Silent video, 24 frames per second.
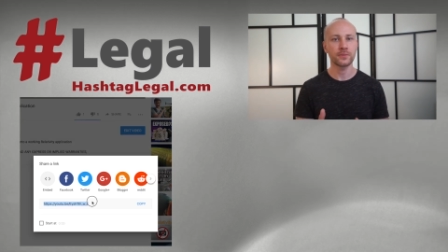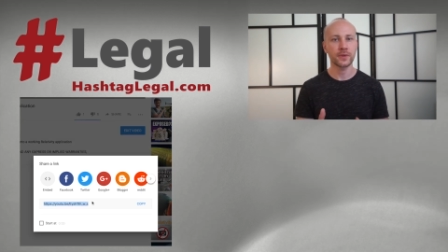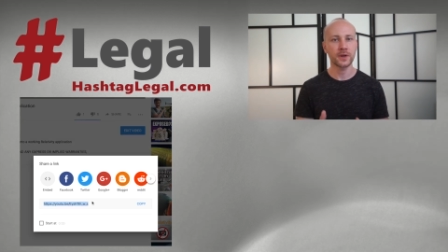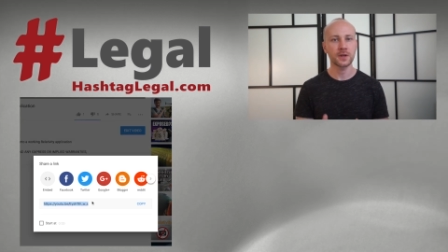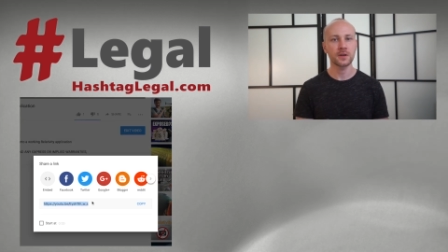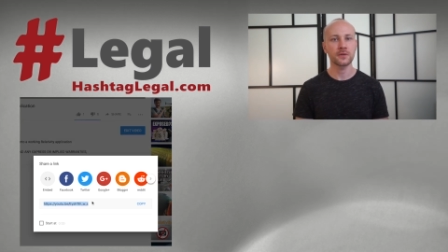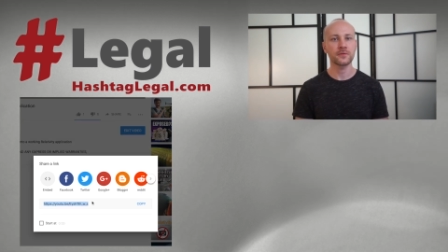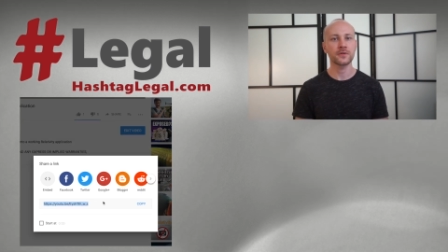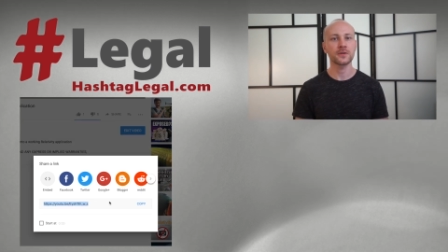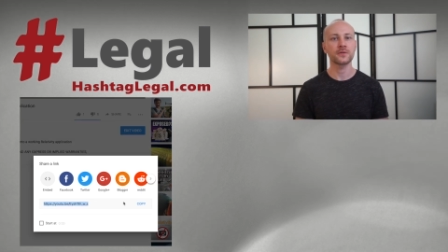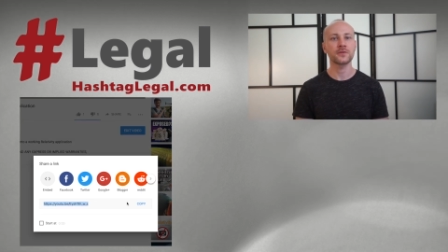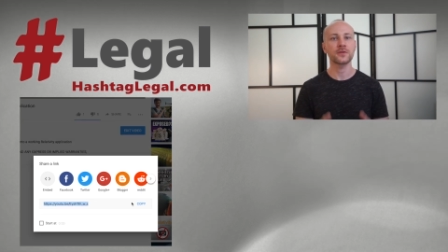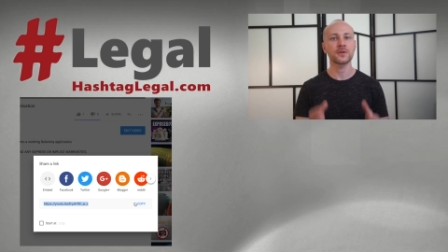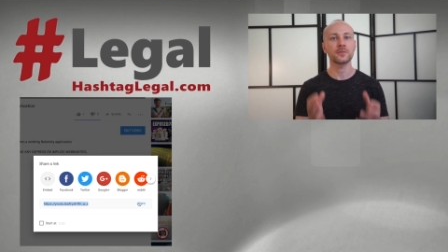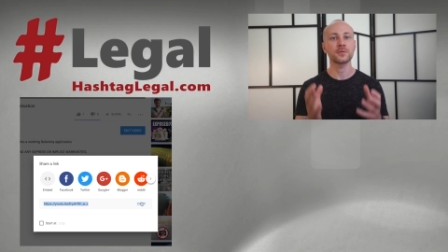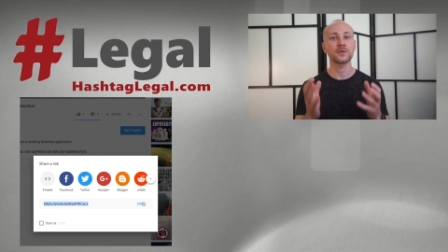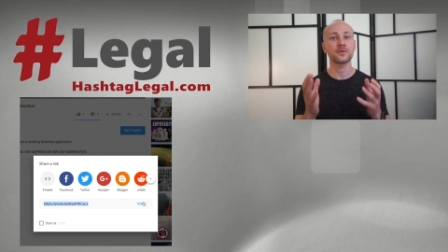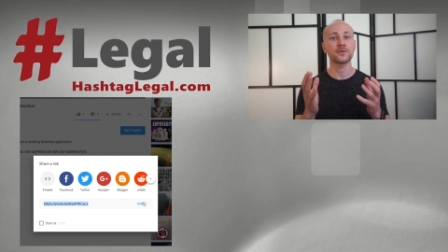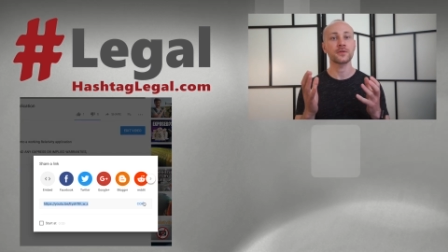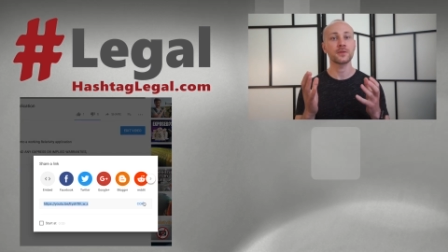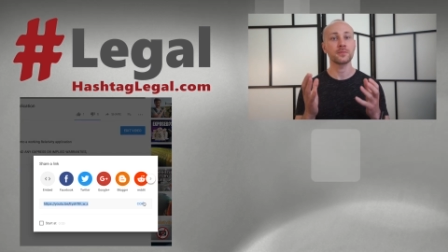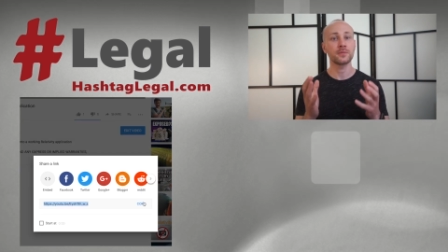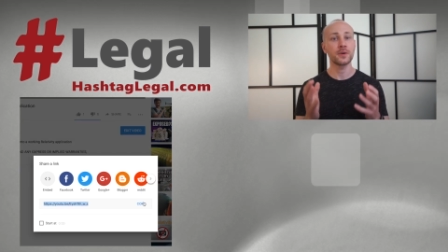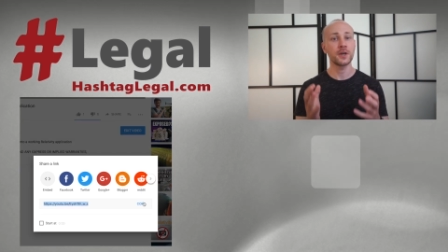benefit from
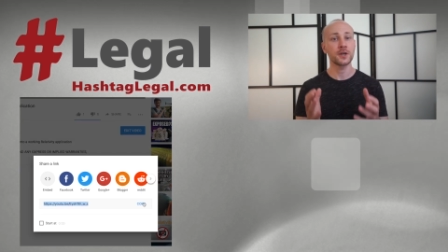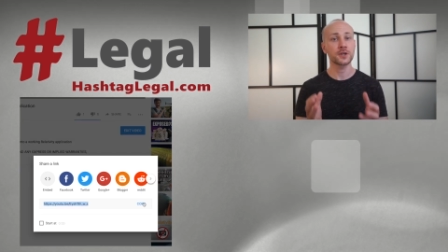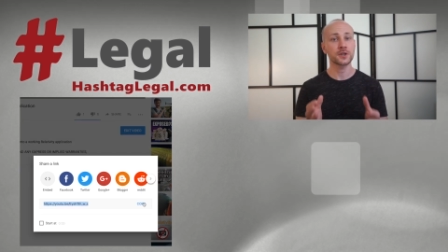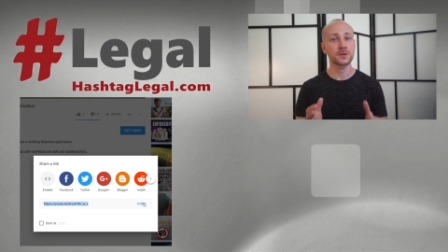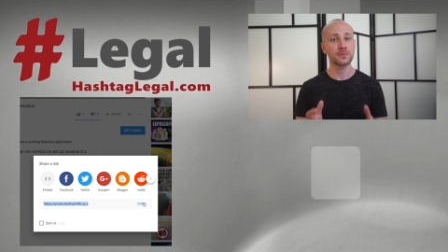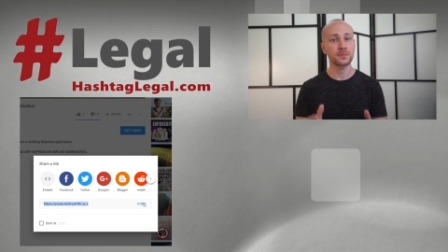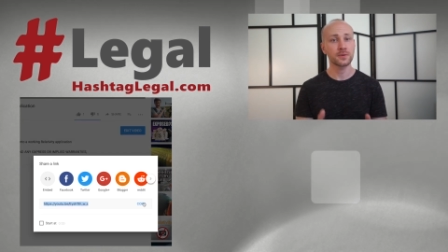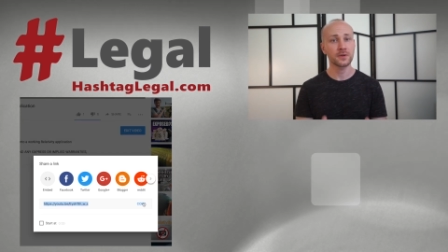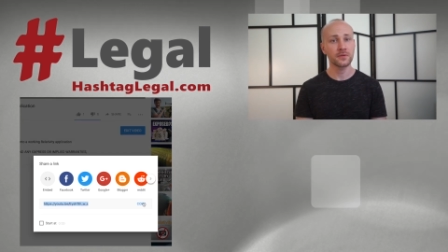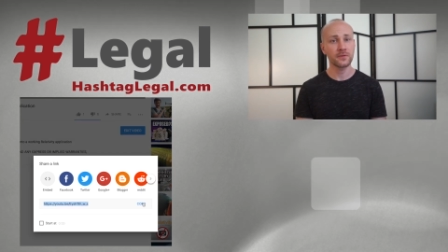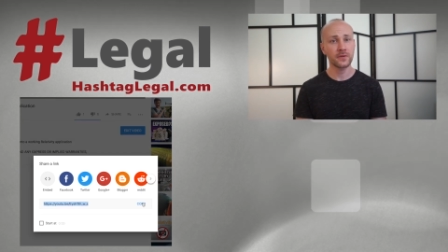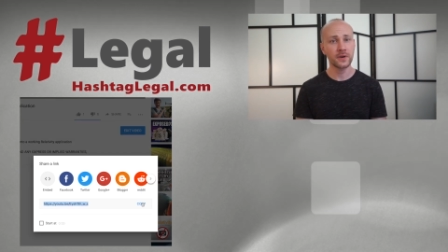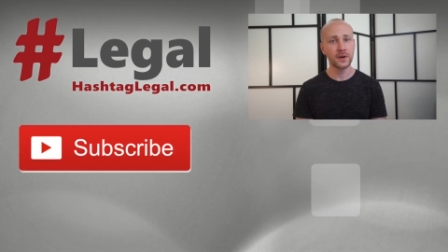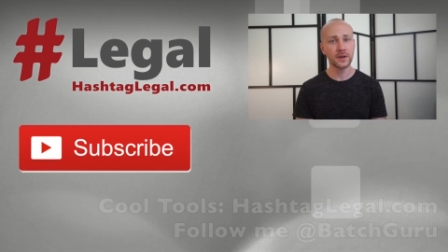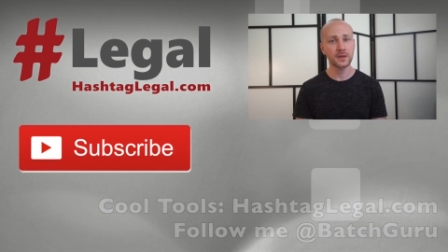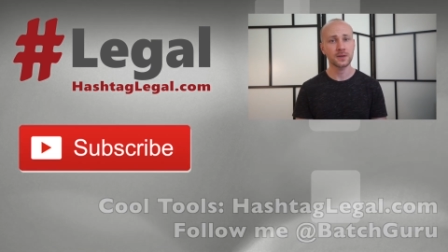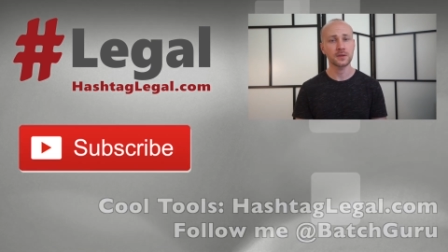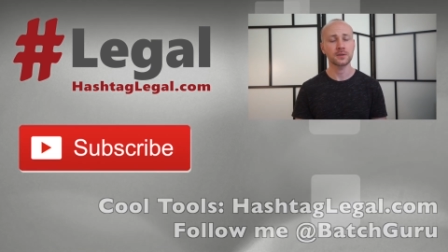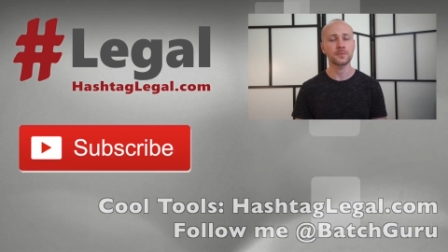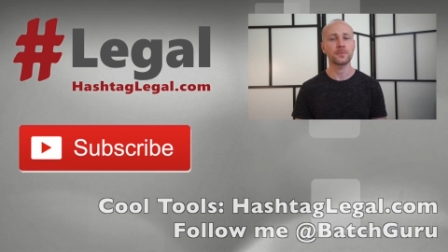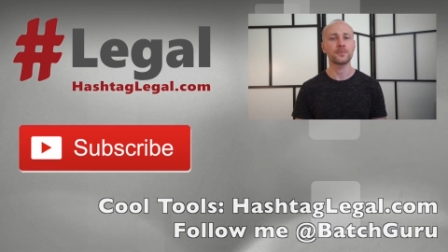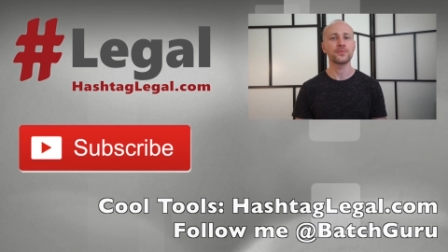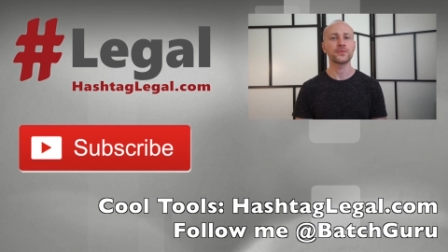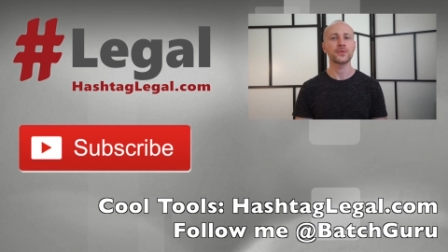information provided.